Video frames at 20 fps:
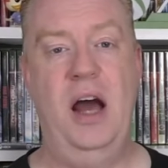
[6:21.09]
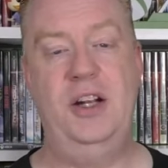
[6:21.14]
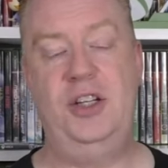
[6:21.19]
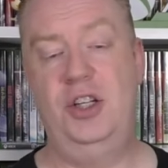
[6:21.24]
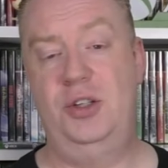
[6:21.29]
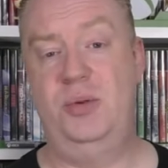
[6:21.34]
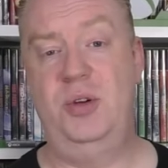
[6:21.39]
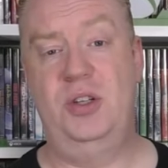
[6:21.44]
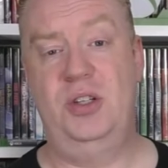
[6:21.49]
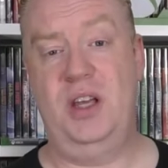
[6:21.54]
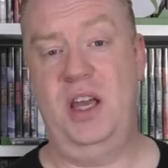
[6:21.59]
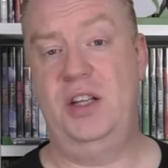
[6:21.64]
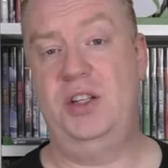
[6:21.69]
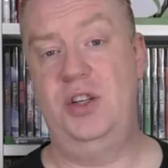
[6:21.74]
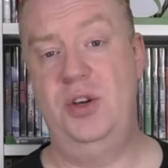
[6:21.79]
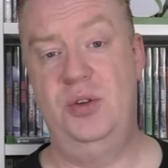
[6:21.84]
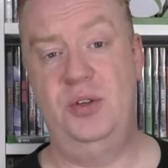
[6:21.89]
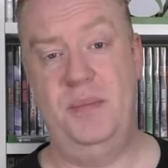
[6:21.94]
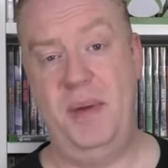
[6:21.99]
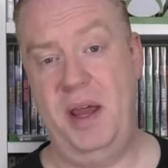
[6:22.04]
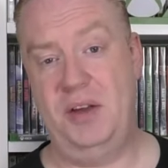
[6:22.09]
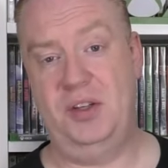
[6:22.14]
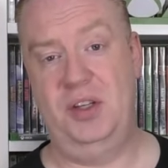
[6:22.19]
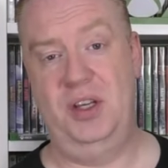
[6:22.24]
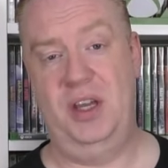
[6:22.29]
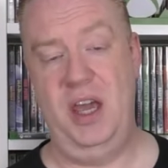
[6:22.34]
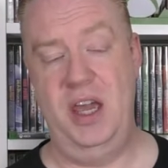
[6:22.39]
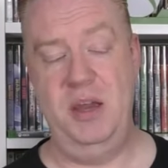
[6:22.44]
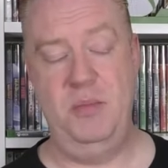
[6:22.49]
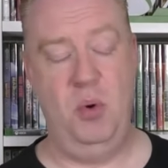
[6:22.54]
just because I get to use a mouse
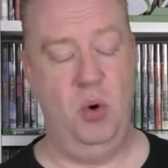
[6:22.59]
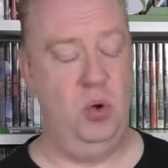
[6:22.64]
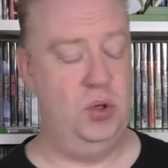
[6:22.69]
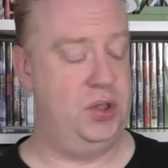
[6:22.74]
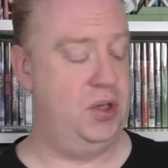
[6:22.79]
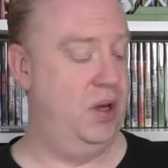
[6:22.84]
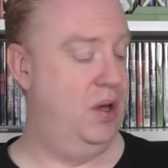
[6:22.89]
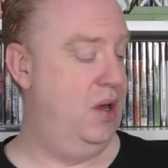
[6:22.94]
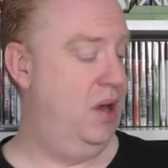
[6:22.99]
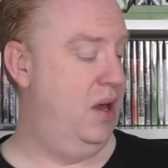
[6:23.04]
and keyboard.